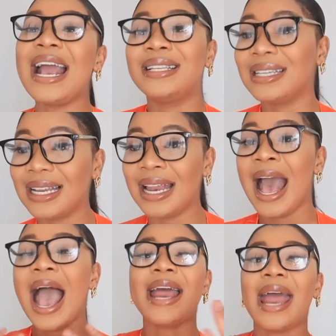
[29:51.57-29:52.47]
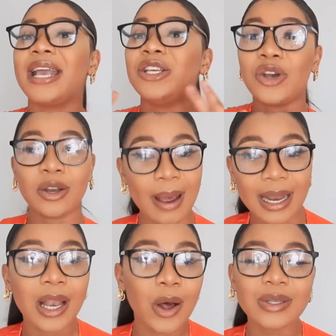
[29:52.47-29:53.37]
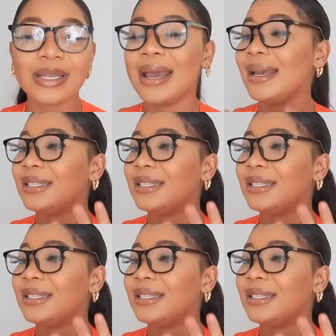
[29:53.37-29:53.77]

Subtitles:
I did, and I enjoyed my clothes.